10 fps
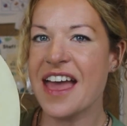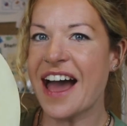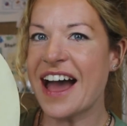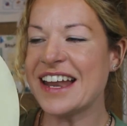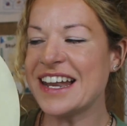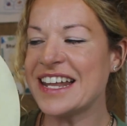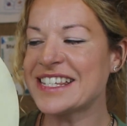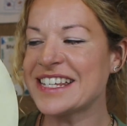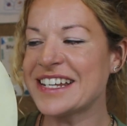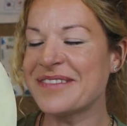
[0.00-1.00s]
I
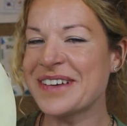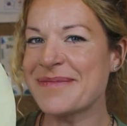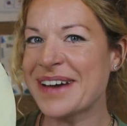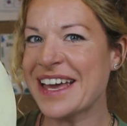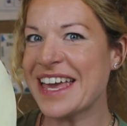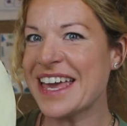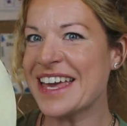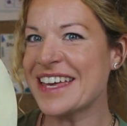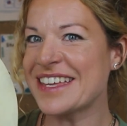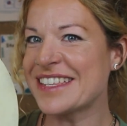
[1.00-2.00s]
listen with my
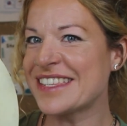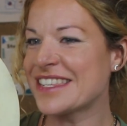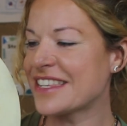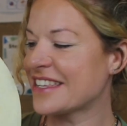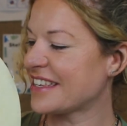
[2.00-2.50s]
ears.